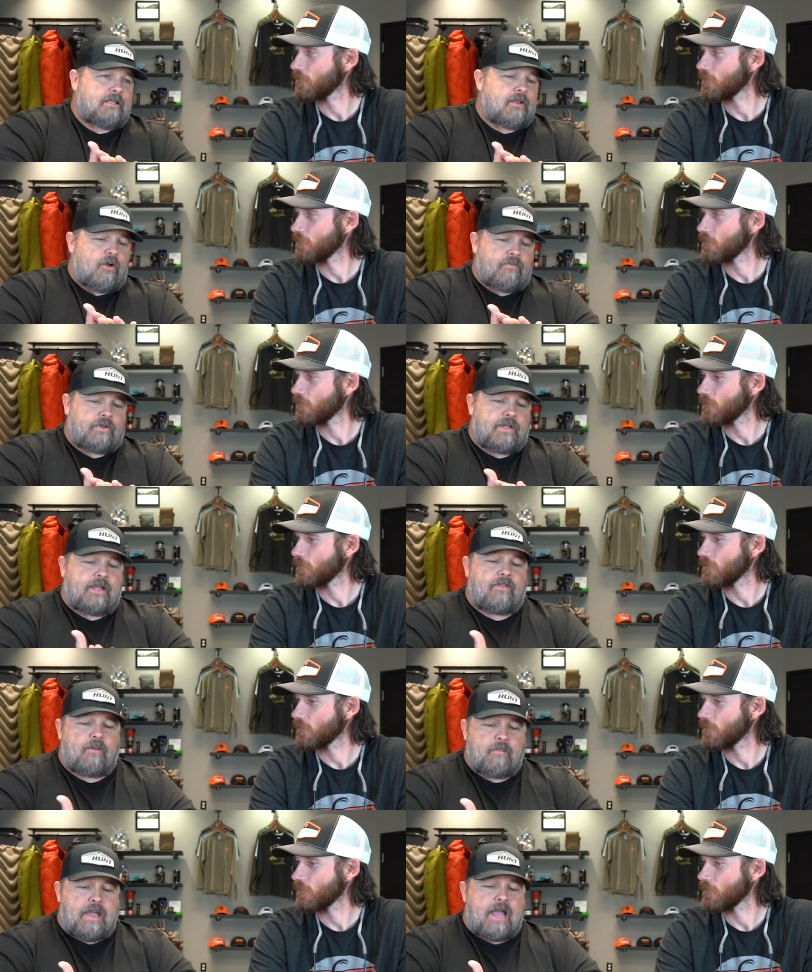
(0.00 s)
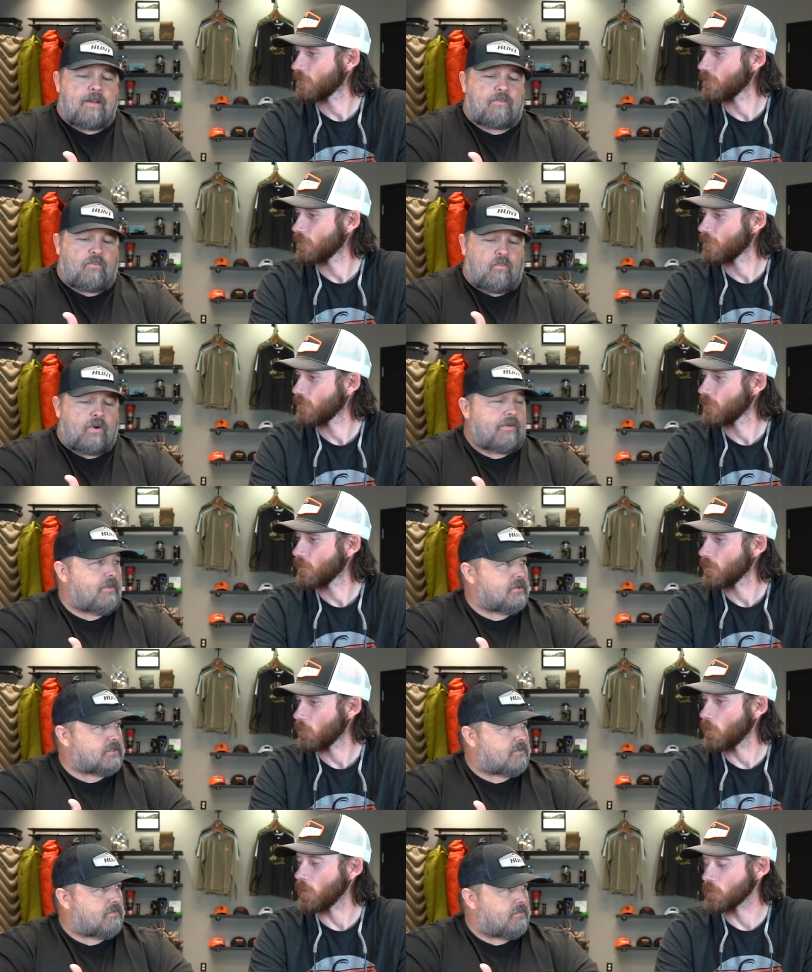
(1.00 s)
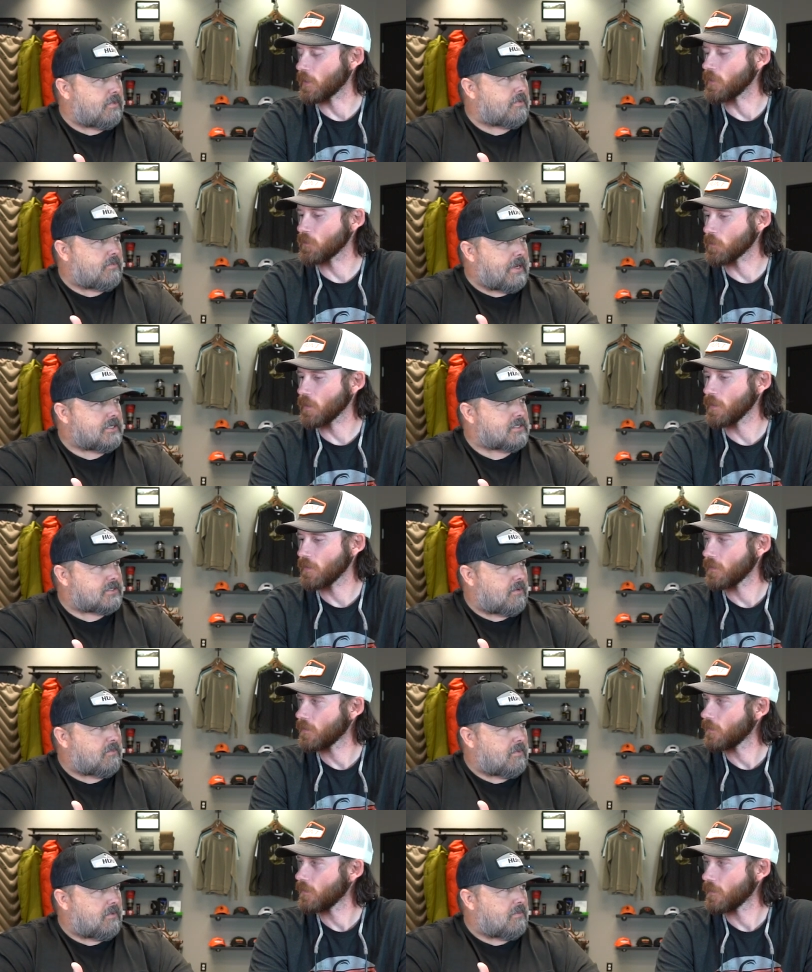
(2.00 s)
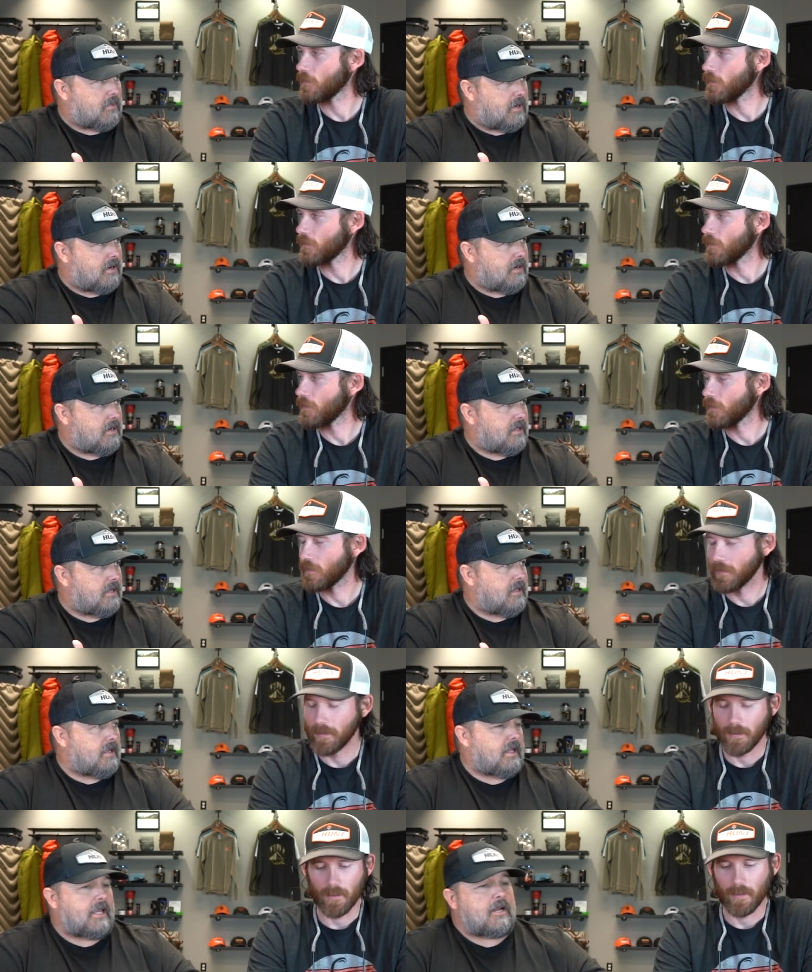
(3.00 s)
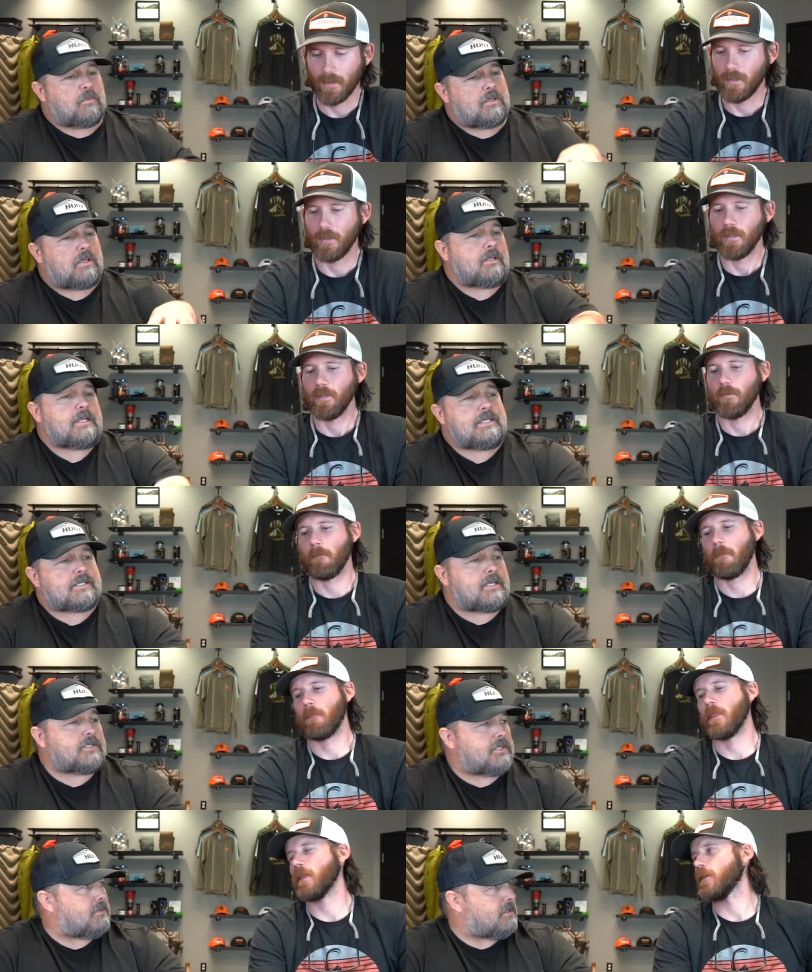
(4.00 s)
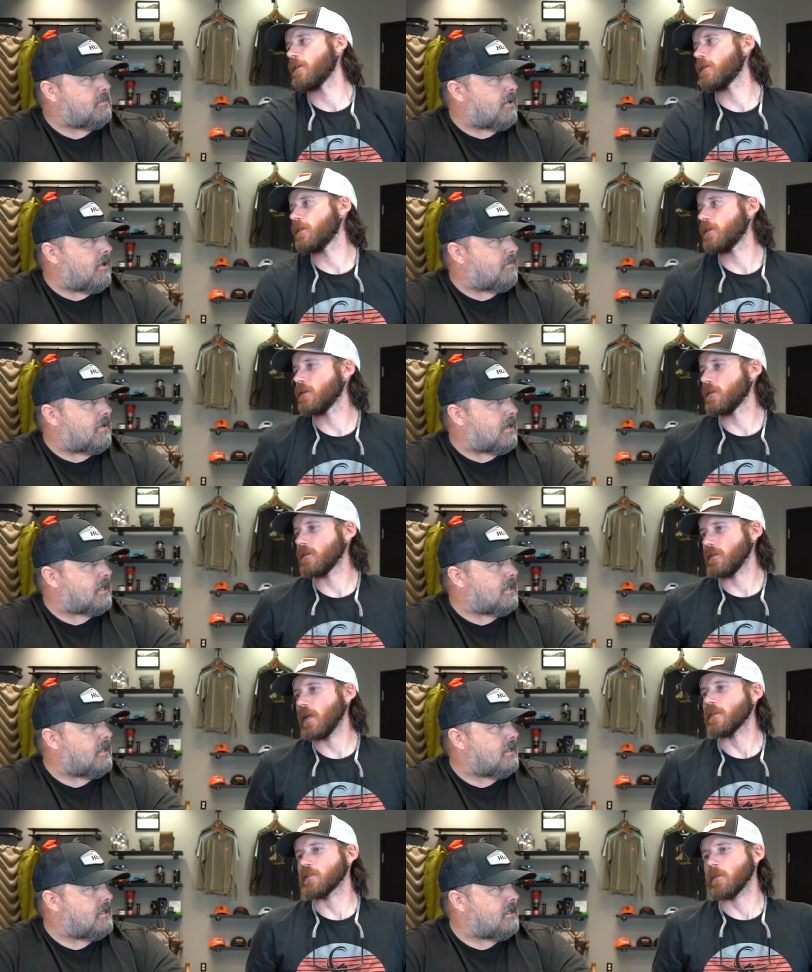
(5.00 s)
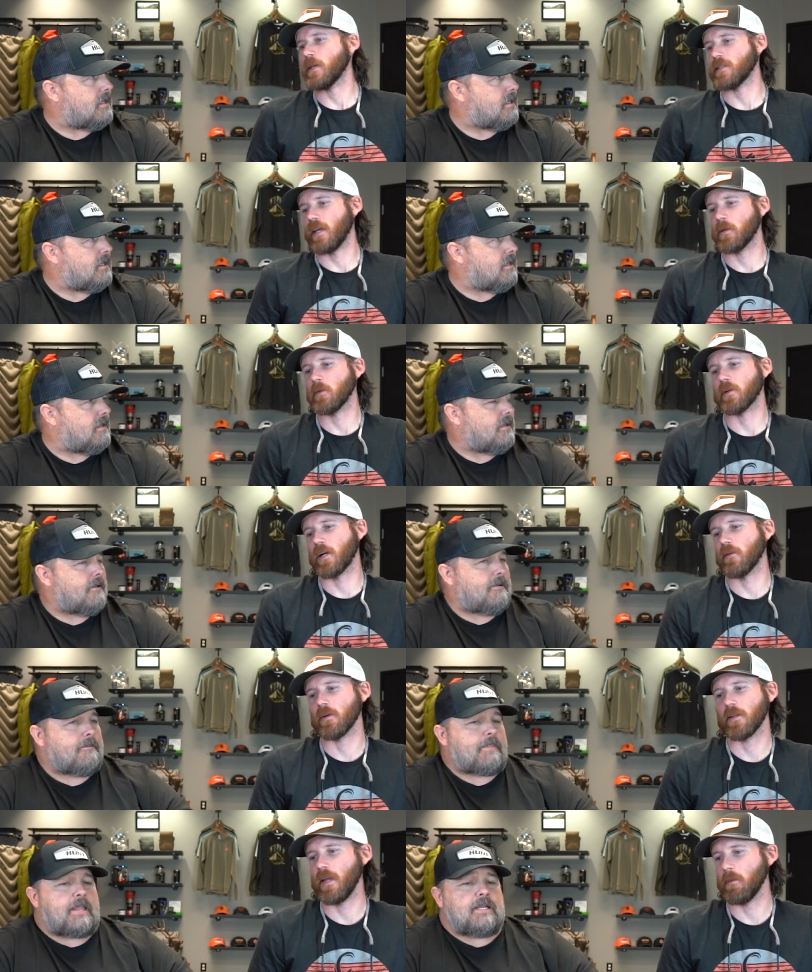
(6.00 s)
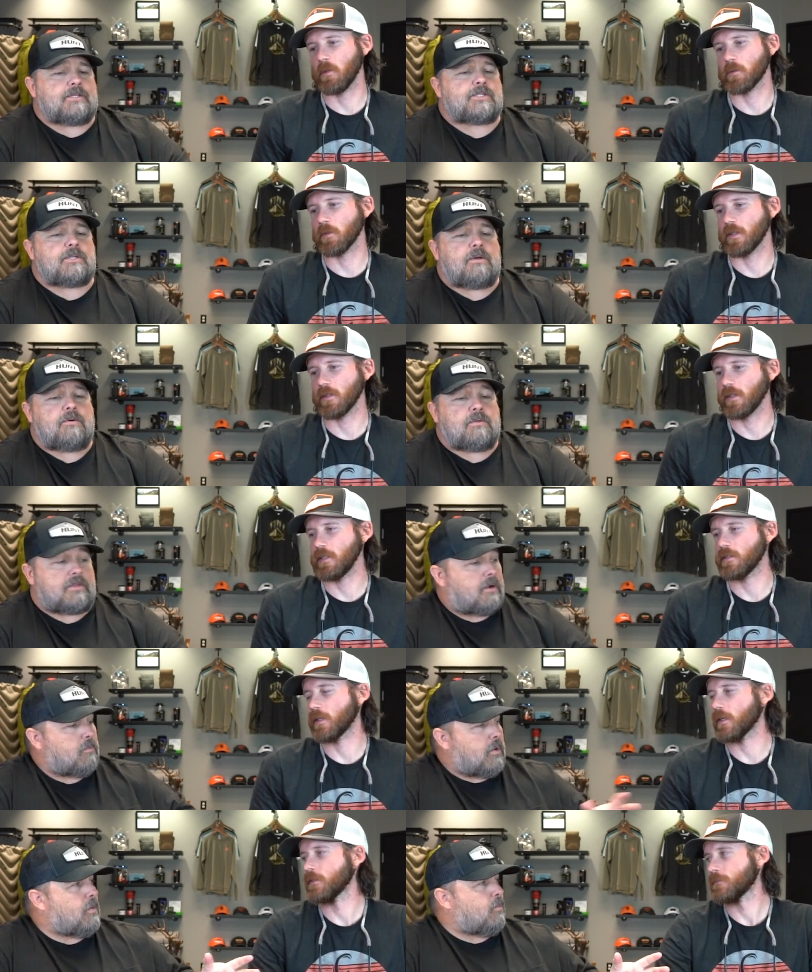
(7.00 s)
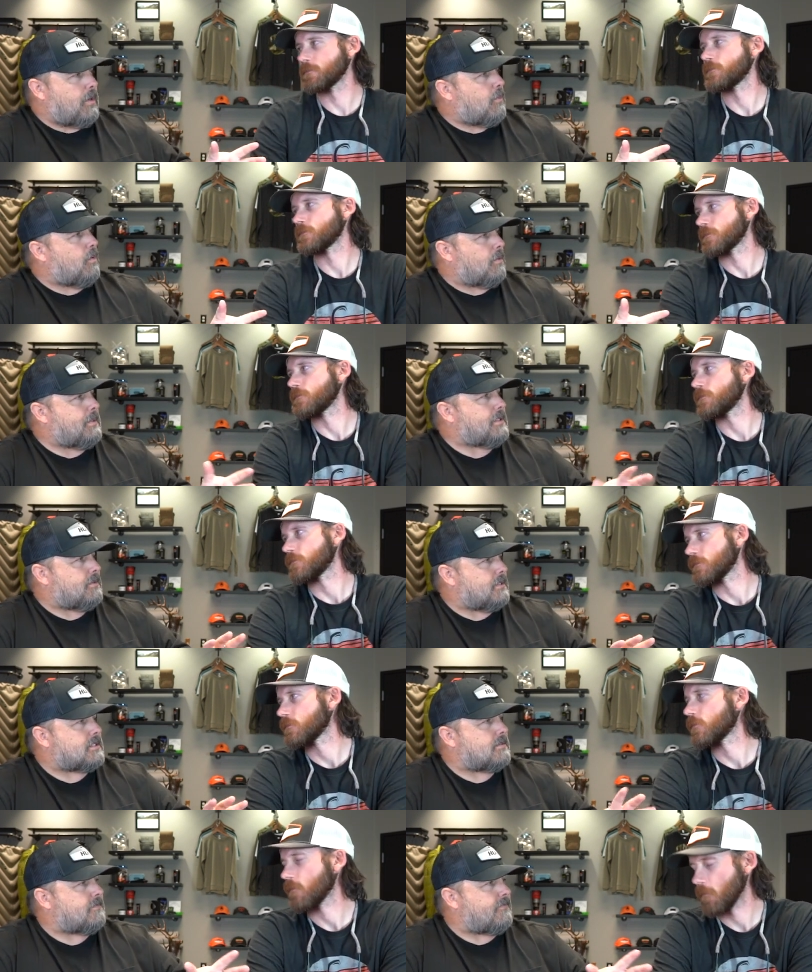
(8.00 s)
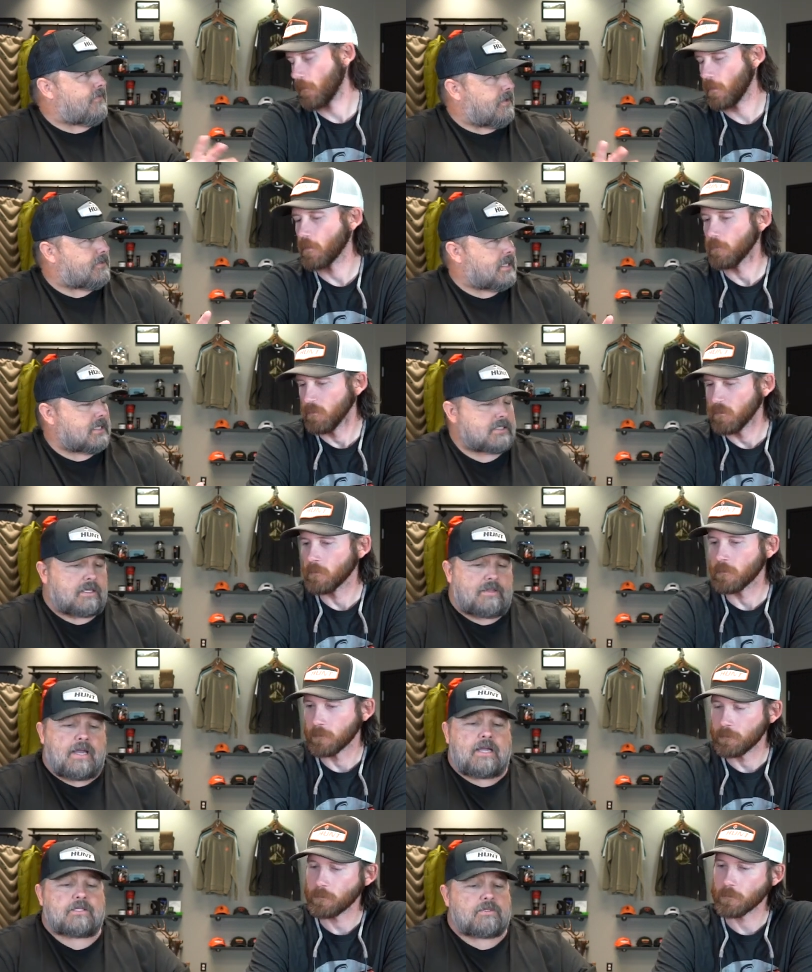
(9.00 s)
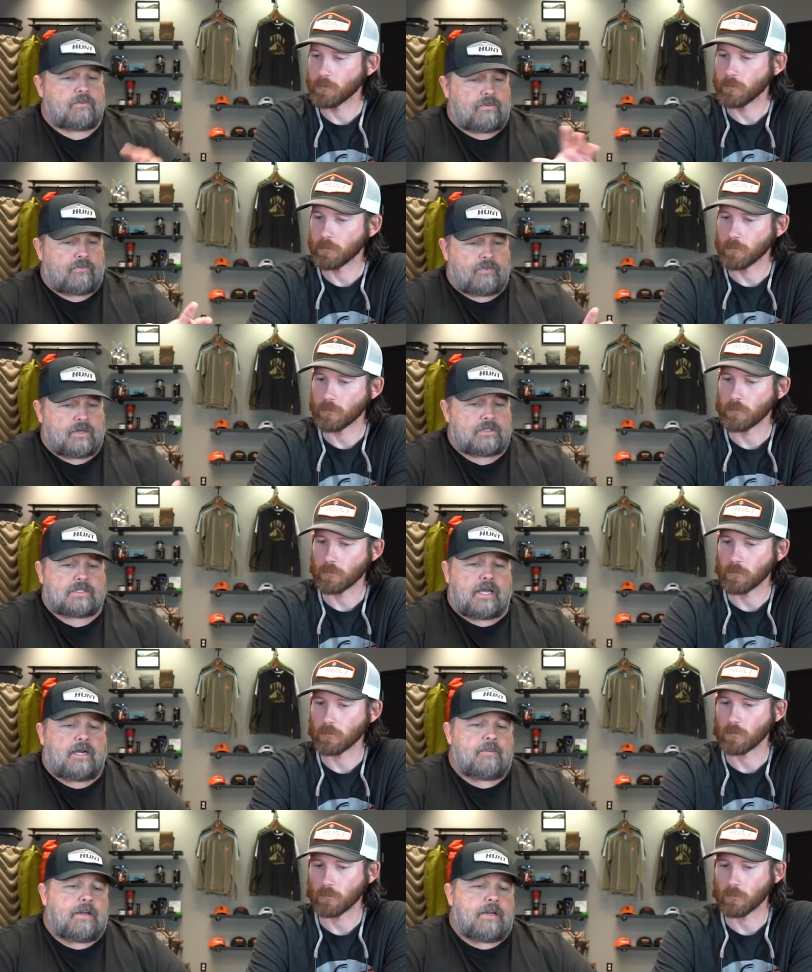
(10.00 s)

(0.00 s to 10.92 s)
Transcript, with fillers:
Speaker 1: overlay on the map where those, where those ranges, ranges were. were. and it will at least get you in the ballpark.
Speaker 2: Yeah, because that makes animal recovery that. And so there, we
Speaker 1: we will be doing some field tests on that, so we're we're excited